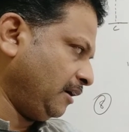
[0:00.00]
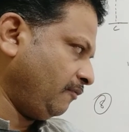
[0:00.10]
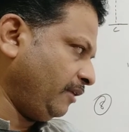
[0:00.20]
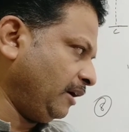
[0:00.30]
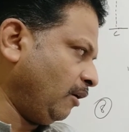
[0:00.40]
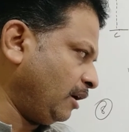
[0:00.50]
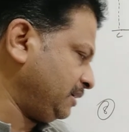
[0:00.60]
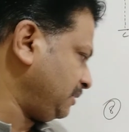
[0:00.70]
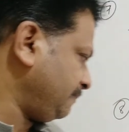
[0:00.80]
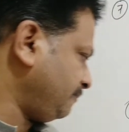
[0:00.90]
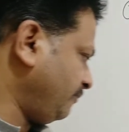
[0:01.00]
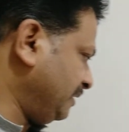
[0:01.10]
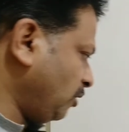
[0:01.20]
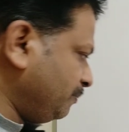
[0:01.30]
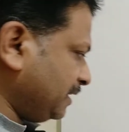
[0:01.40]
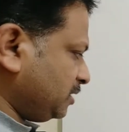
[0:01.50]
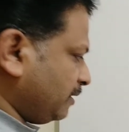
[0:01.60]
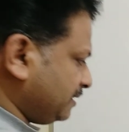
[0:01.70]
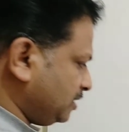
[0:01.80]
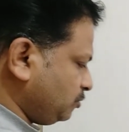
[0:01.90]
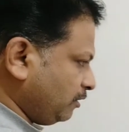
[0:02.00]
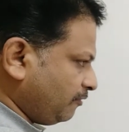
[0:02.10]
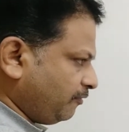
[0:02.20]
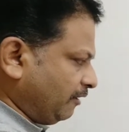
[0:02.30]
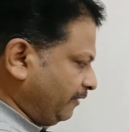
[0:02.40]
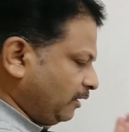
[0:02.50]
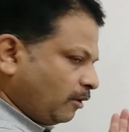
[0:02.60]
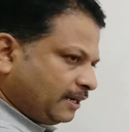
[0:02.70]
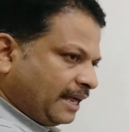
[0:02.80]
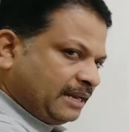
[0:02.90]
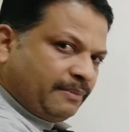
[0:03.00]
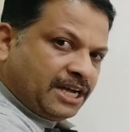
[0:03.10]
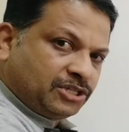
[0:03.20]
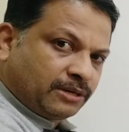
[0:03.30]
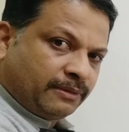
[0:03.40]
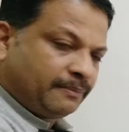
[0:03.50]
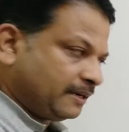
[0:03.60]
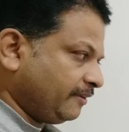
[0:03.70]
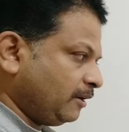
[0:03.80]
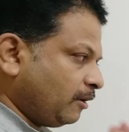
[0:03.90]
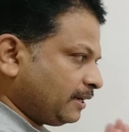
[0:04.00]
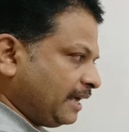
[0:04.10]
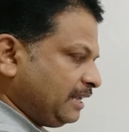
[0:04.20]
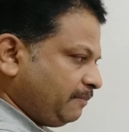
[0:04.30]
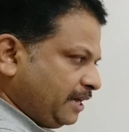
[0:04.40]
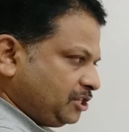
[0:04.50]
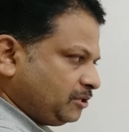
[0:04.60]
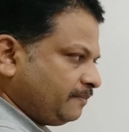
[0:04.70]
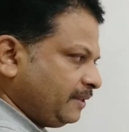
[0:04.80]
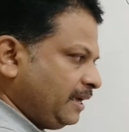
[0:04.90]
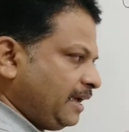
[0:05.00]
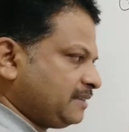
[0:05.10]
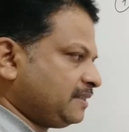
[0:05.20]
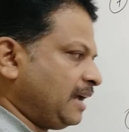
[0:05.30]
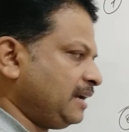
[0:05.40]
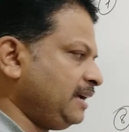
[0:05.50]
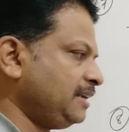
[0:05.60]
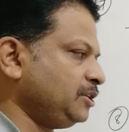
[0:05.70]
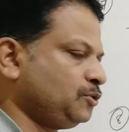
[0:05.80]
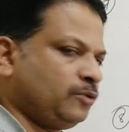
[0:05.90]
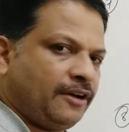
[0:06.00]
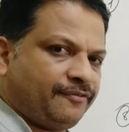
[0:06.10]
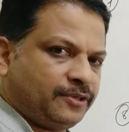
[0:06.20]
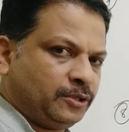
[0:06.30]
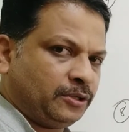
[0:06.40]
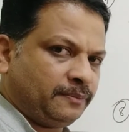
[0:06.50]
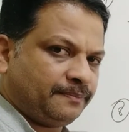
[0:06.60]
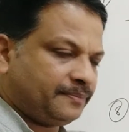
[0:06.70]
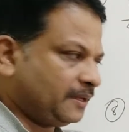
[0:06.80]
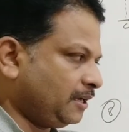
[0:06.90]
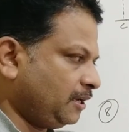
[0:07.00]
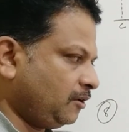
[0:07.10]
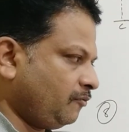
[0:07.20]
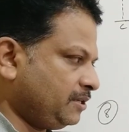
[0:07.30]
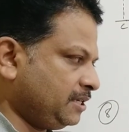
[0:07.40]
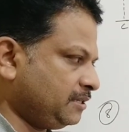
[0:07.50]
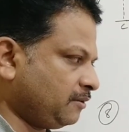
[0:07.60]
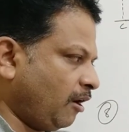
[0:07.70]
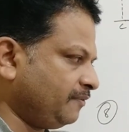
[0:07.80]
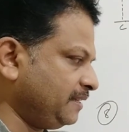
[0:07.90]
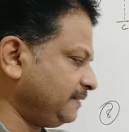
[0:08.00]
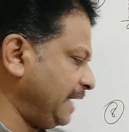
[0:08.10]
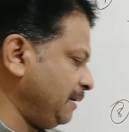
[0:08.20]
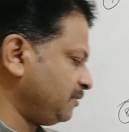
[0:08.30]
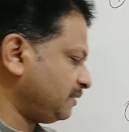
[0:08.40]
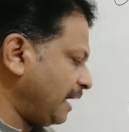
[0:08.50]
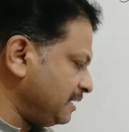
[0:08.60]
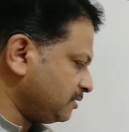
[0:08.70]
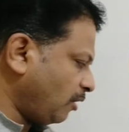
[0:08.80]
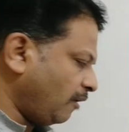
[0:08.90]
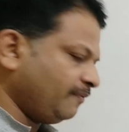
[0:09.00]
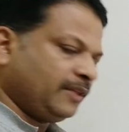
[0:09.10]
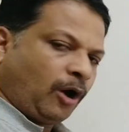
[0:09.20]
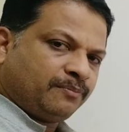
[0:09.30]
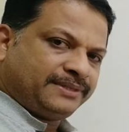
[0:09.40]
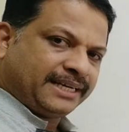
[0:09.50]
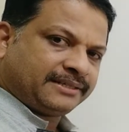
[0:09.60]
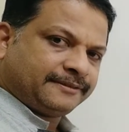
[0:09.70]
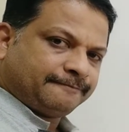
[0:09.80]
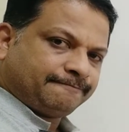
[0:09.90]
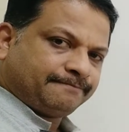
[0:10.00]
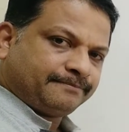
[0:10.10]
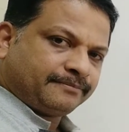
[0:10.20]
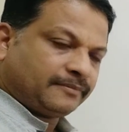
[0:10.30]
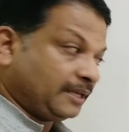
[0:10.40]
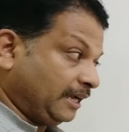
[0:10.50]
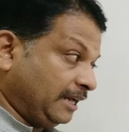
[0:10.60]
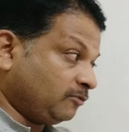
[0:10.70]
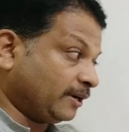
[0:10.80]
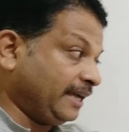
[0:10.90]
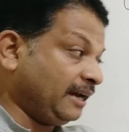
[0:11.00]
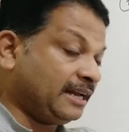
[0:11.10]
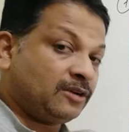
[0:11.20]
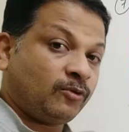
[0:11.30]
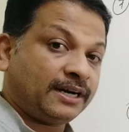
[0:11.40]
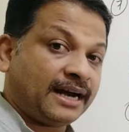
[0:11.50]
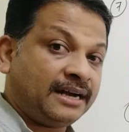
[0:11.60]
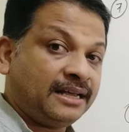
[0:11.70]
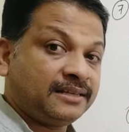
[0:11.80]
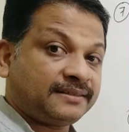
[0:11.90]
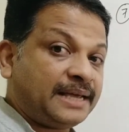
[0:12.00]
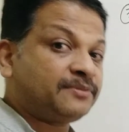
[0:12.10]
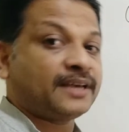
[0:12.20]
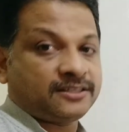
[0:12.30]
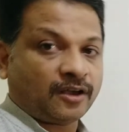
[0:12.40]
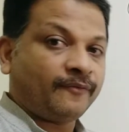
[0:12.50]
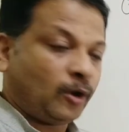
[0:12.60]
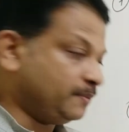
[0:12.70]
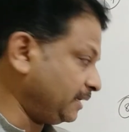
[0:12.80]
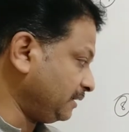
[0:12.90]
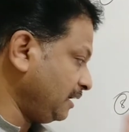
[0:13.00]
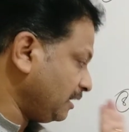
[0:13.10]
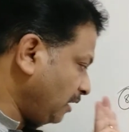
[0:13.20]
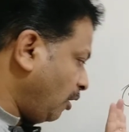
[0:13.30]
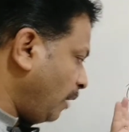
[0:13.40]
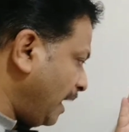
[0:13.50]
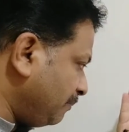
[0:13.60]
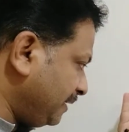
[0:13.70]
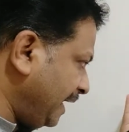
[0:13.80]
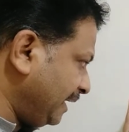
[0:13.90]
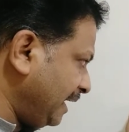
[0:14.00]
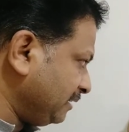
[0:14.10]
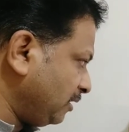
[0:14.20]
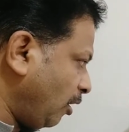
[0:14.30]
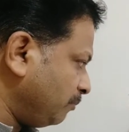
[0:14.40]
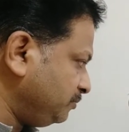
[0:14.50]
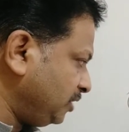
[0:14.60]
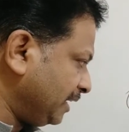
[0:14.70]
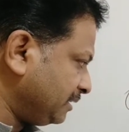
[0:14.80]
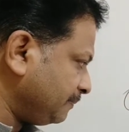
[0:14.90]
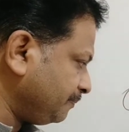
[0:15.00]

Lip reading: we got, when the object was at 2f1, we got an image, remember we got an image exactly at 2f2 which is of the same size of the object, in real, inverted and same size of the object. Now I am taking the object